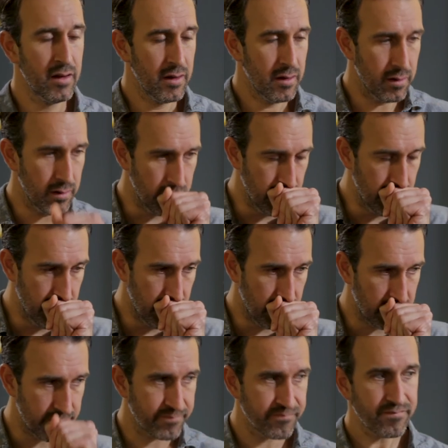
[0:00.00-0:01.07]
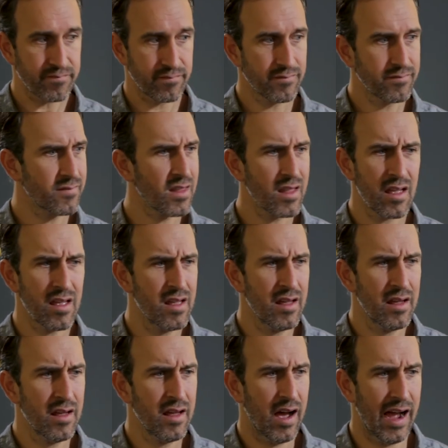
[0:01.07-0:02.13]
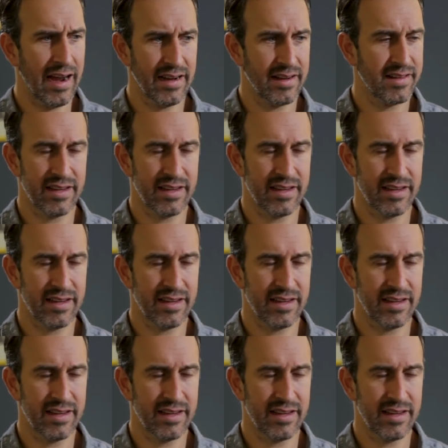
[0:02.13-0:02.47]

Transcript: I didn't